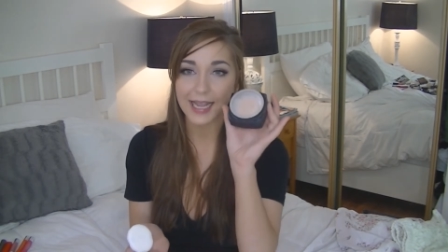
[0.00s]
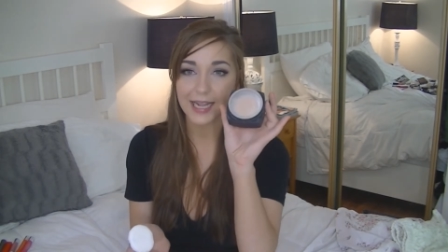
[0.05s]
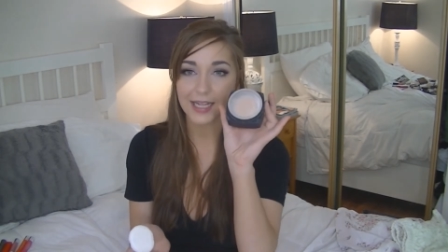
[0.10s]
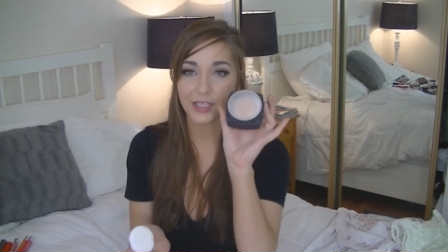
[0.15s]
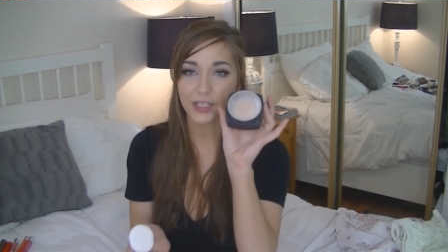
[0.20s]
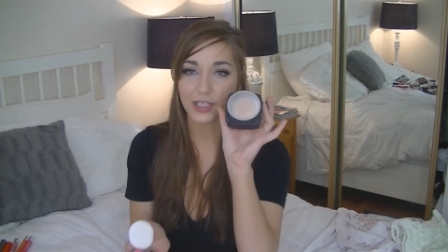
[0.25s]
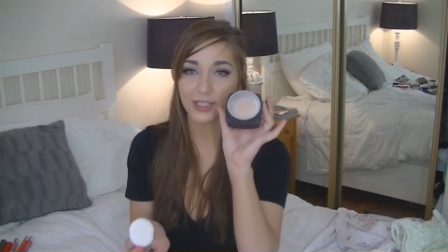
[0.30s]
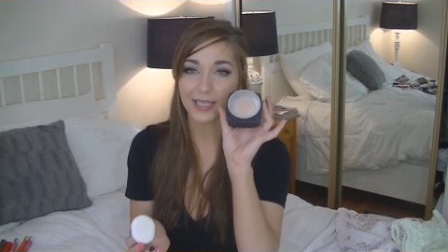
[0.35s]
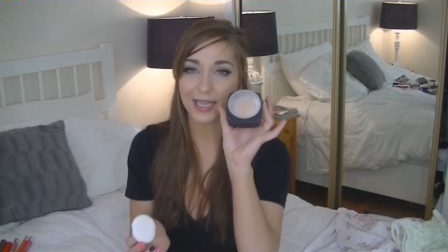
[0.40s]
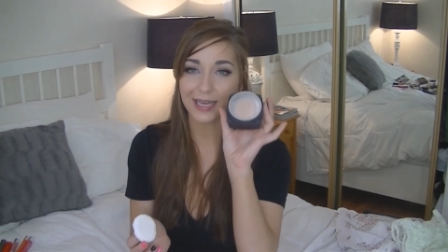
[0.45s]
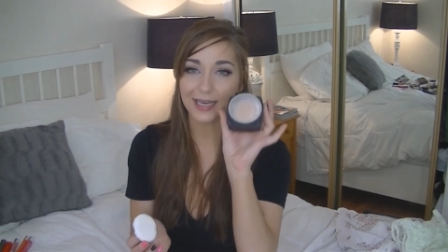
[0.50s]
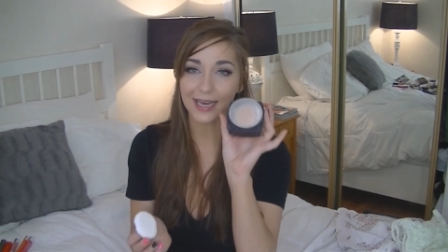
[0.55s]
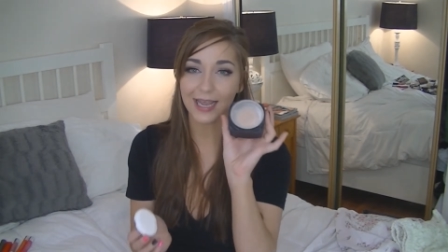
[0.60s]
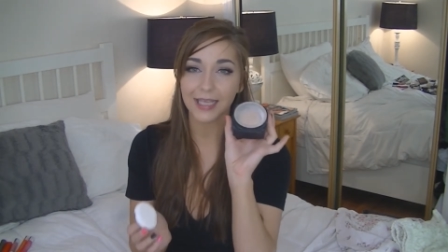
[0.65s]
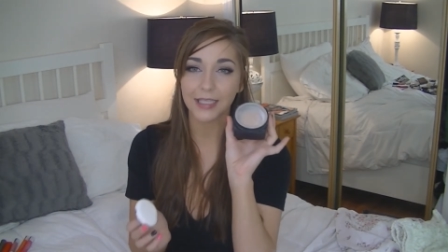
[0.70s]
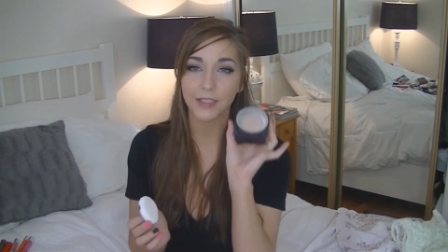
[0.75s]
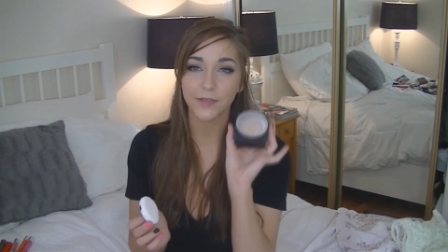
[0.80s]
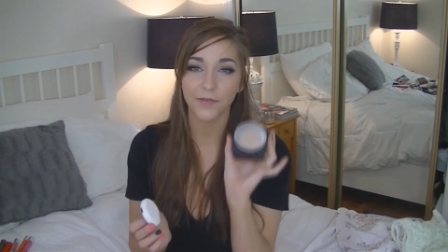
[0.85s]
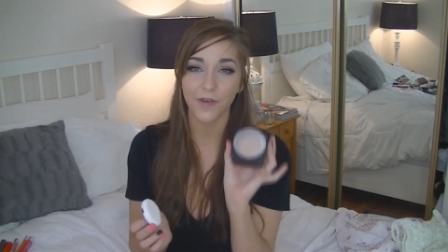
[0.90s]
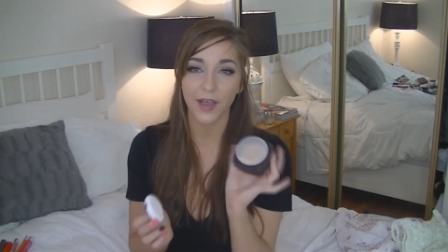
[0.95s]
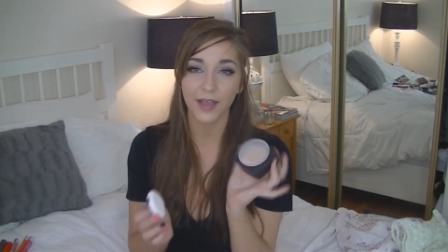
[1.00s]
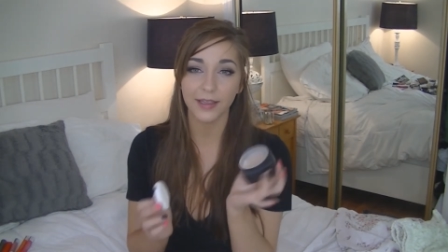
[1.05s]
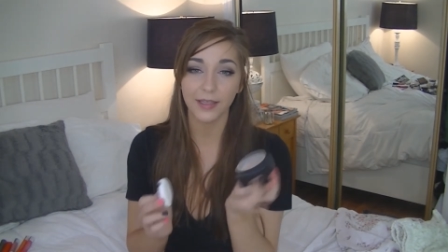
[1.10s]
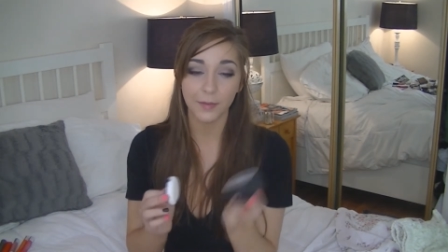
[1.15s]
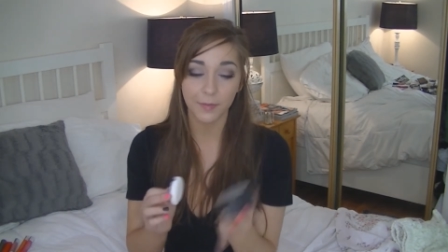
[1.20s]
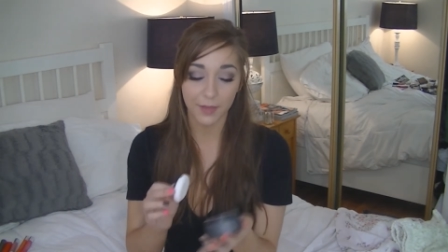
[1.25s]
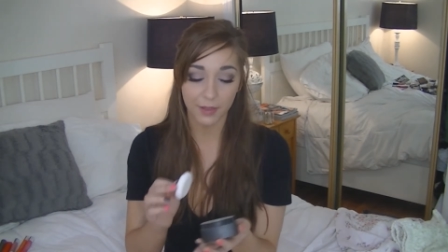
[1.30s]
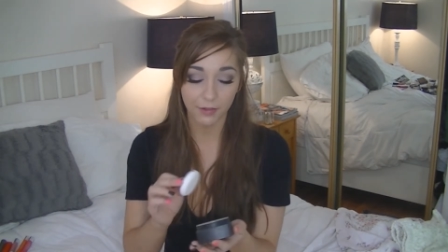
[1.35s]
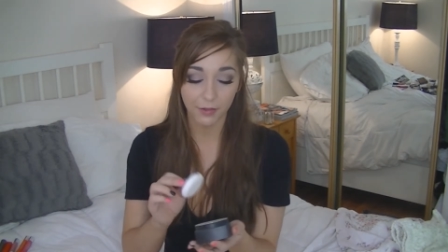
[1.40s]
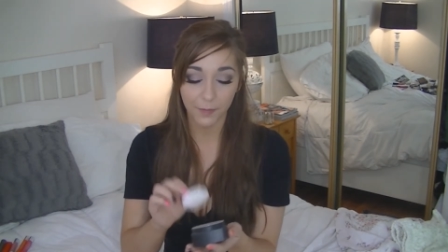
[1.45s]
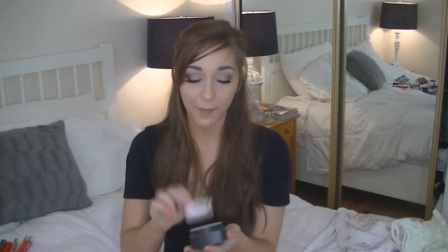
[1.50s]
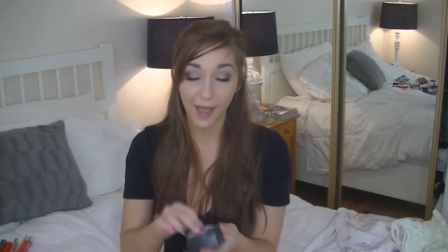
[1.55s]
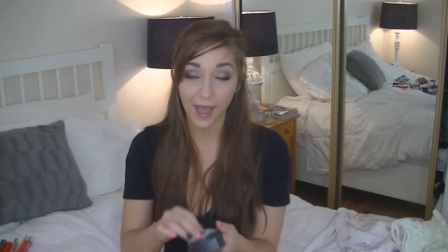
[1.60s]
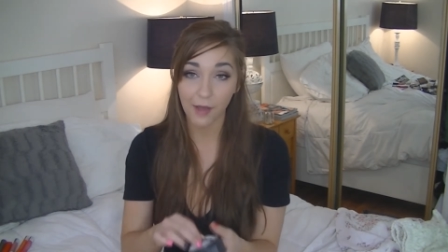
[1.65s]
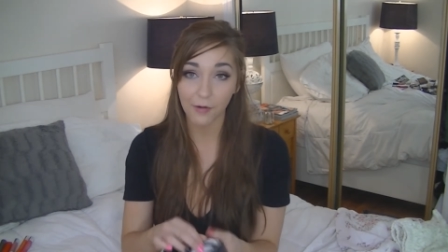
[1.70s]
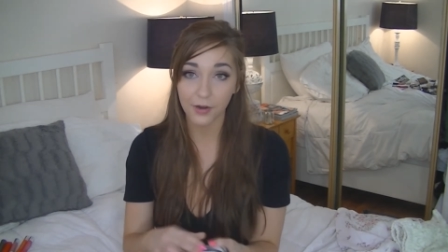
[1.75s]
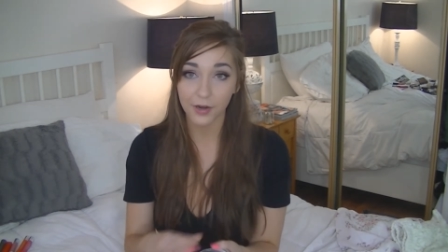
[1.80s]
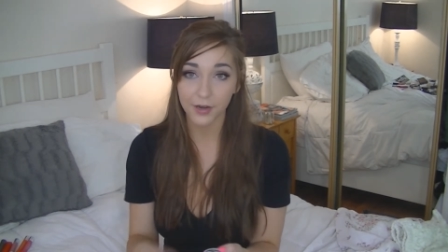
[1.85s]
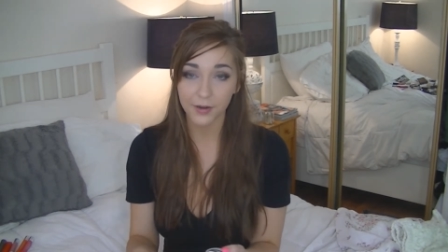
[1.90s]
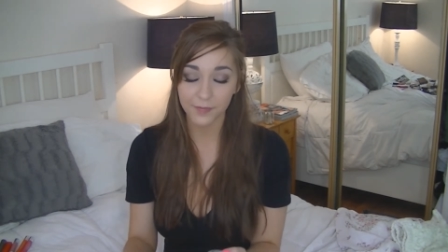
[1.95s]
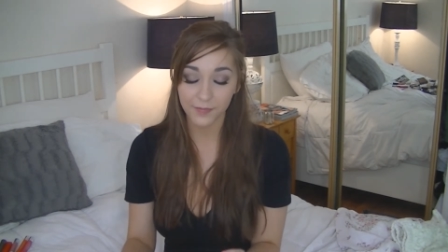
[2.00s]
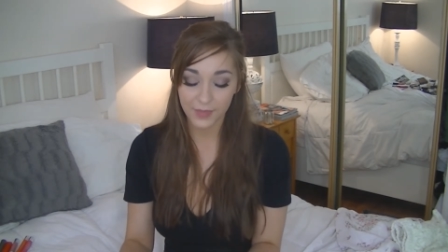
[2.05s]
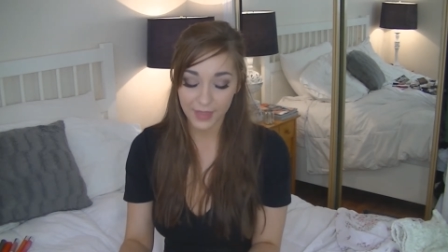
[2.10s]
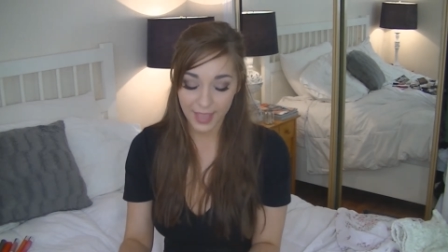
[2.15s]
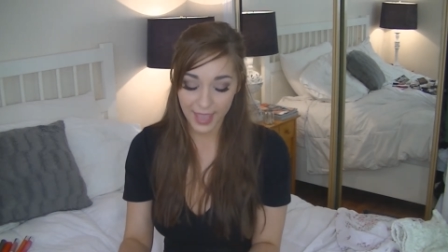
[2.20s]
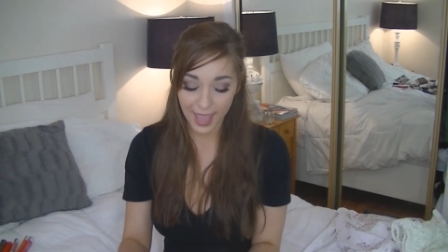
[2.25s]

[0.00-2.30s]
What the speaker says: It's just a nice finely milled powder.